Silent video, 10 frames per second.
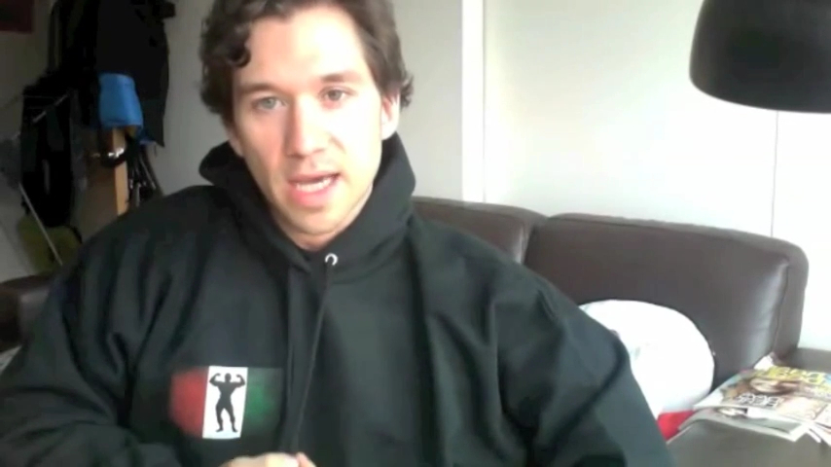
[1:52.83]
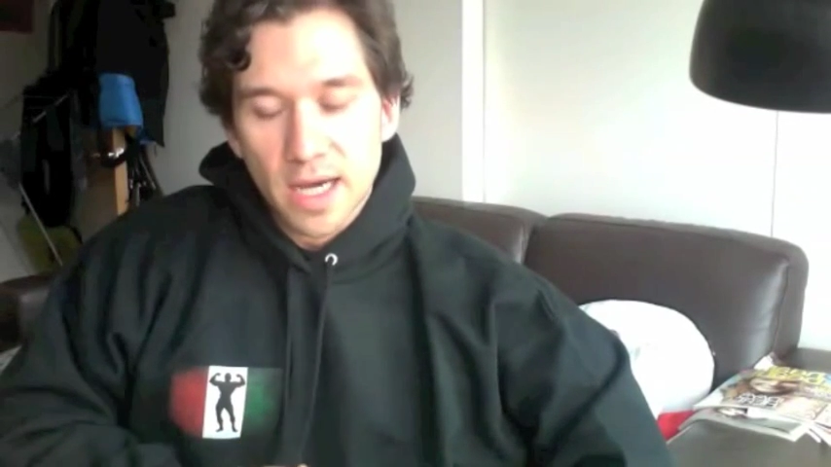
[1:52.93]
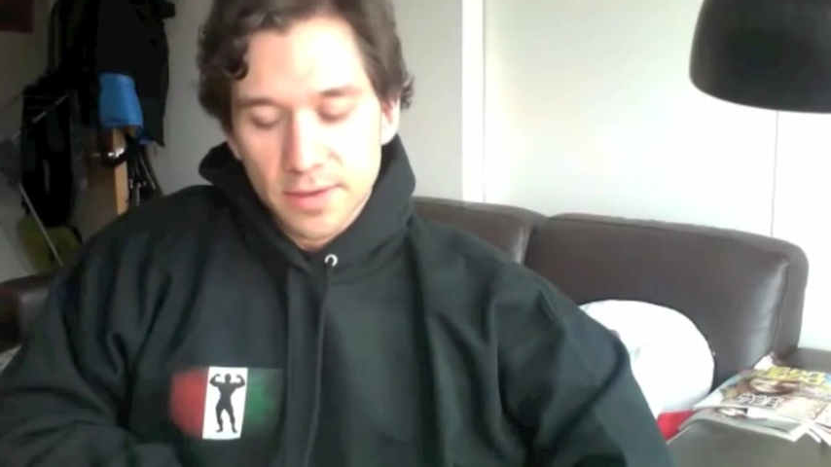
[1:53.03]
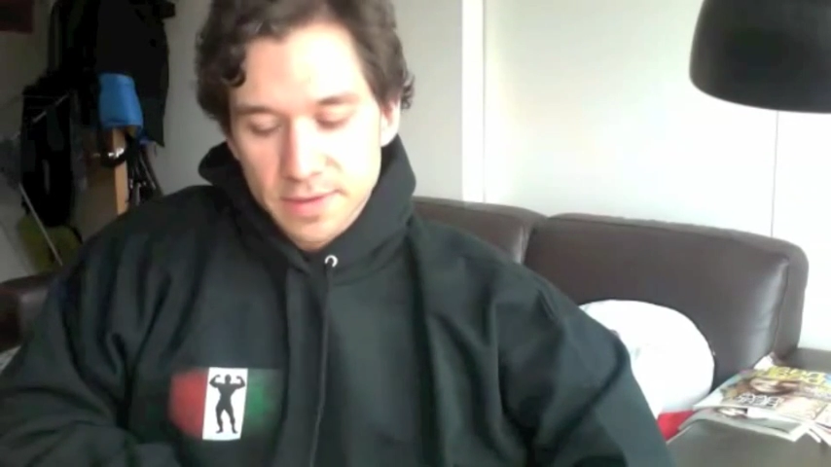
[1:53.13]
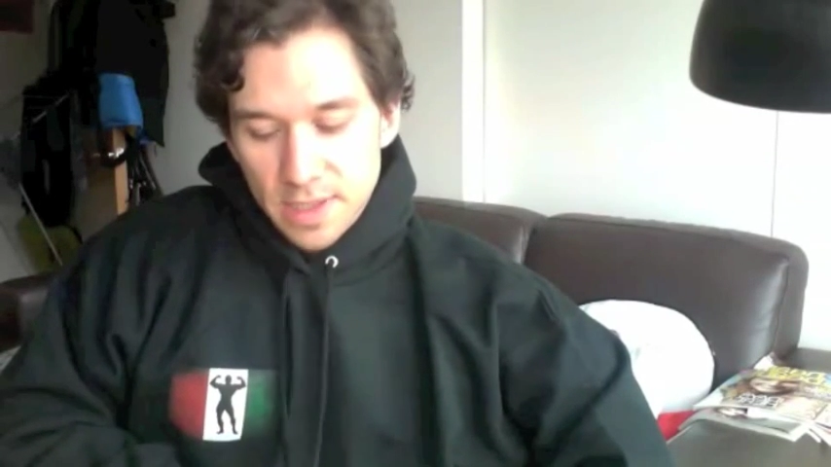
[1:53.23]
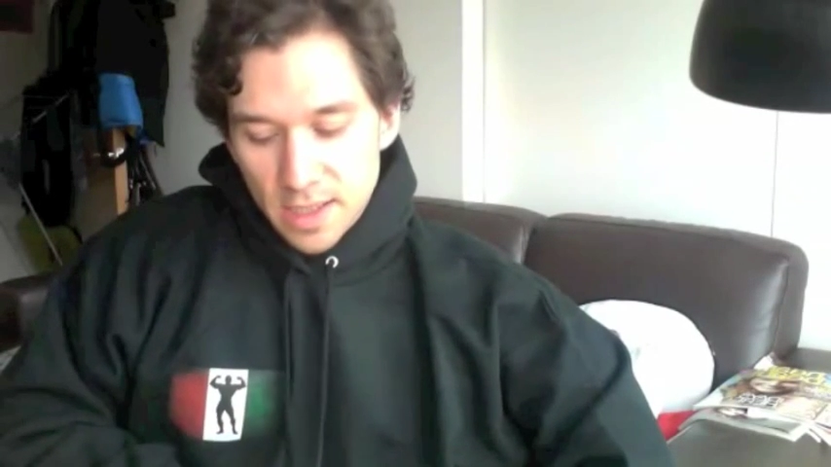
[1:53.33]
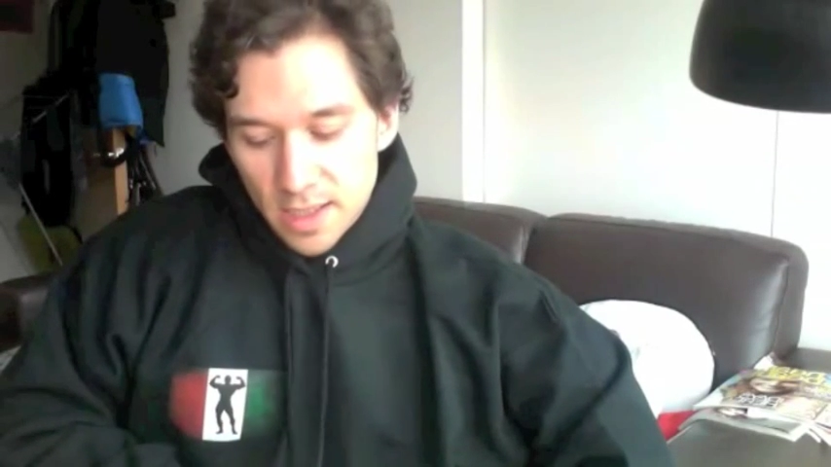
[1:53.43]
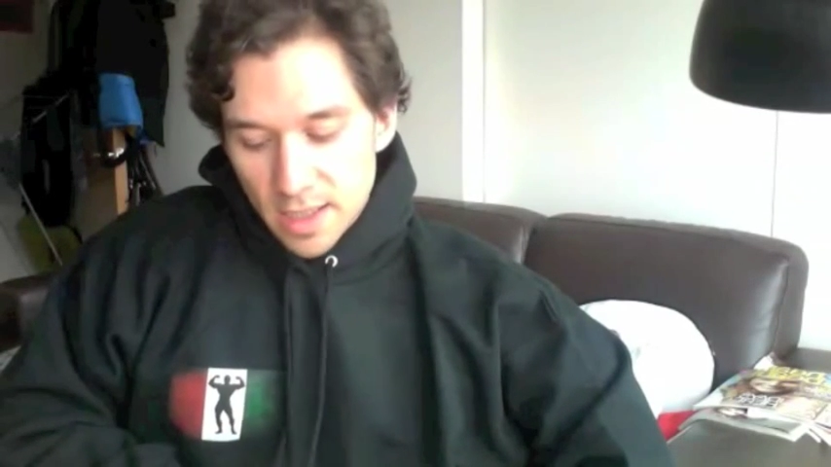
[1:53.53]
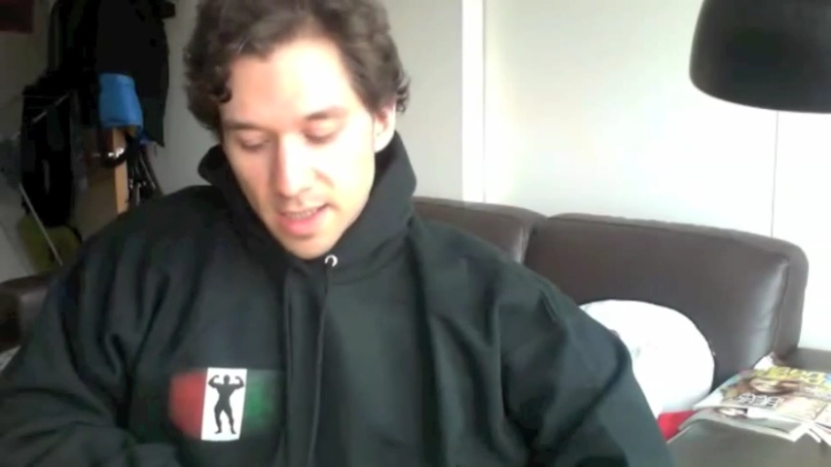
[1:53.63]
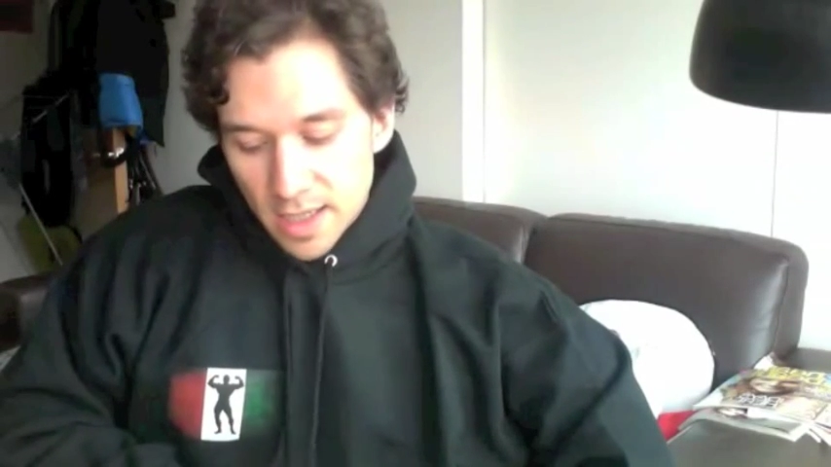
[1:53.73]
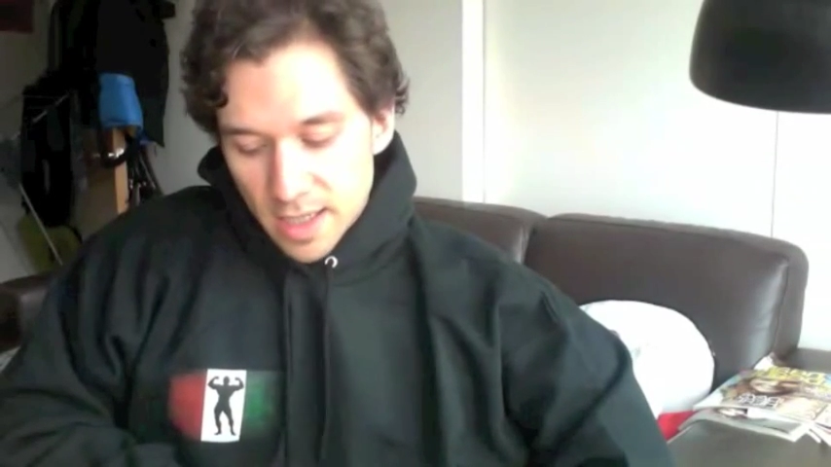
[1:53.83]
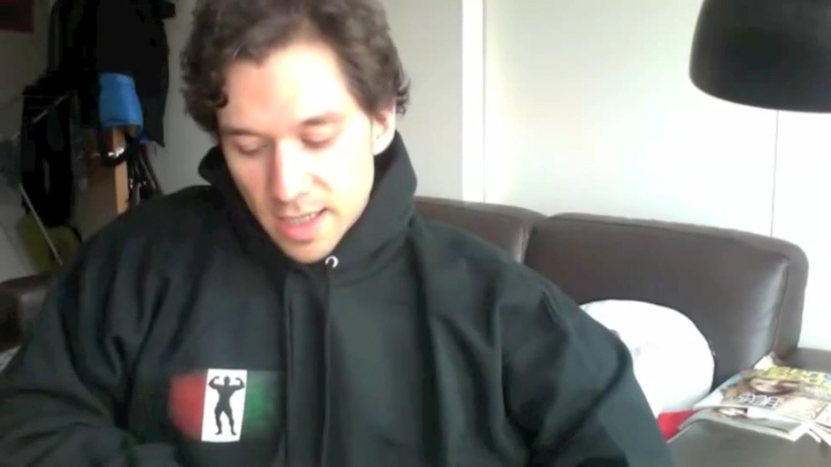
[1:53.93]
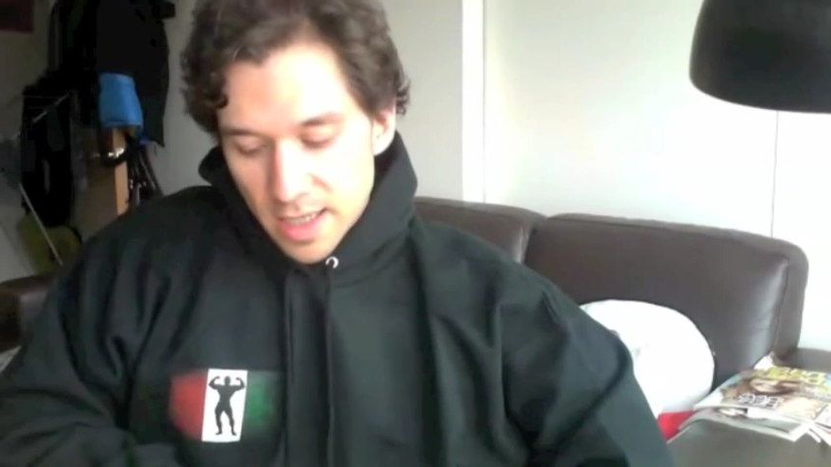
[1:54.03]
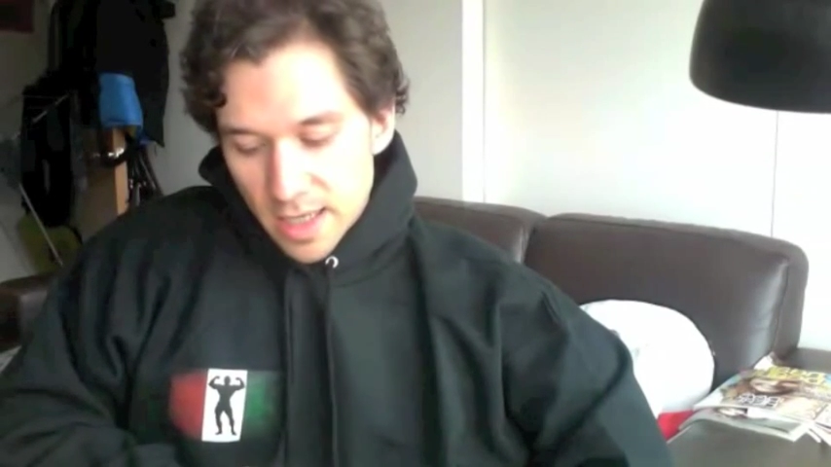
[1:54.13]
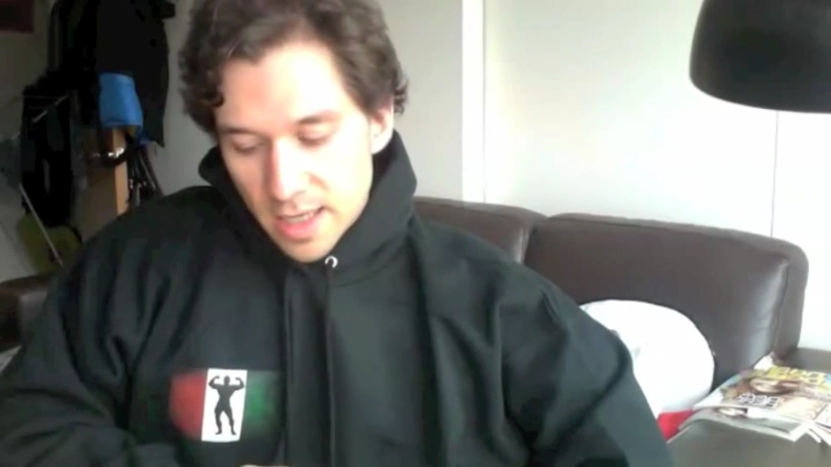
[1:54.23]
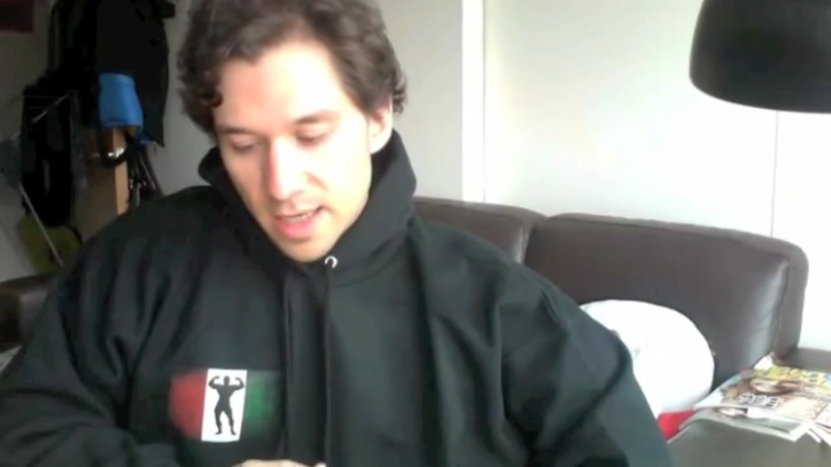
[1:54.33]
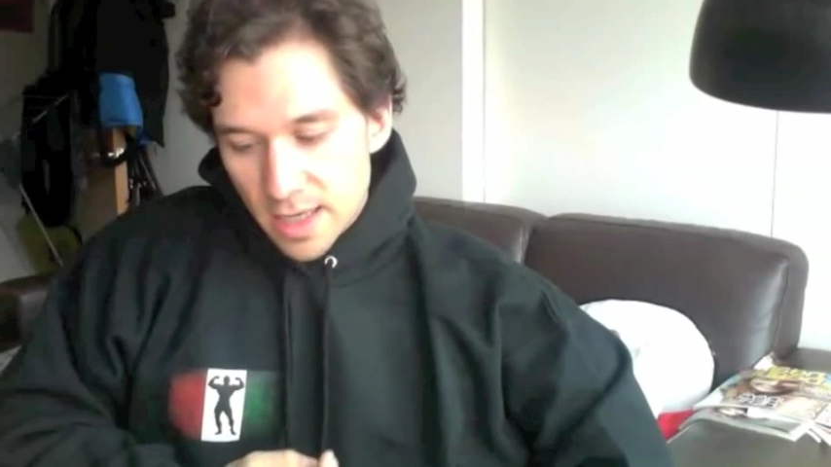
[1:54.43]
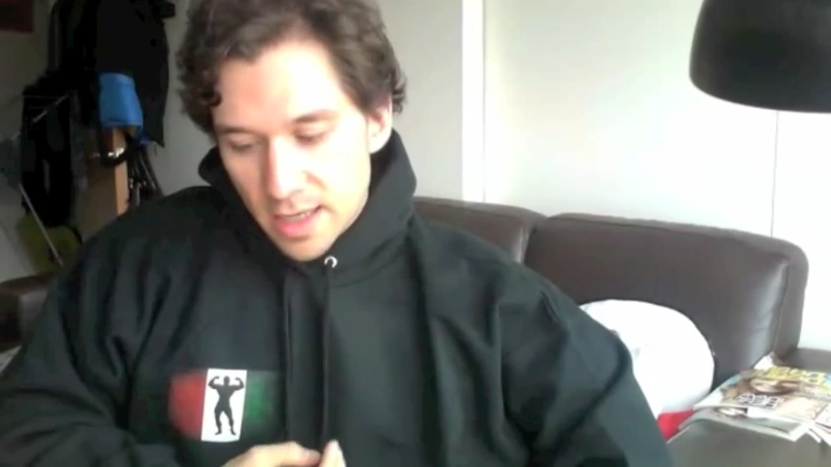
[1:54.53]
out, I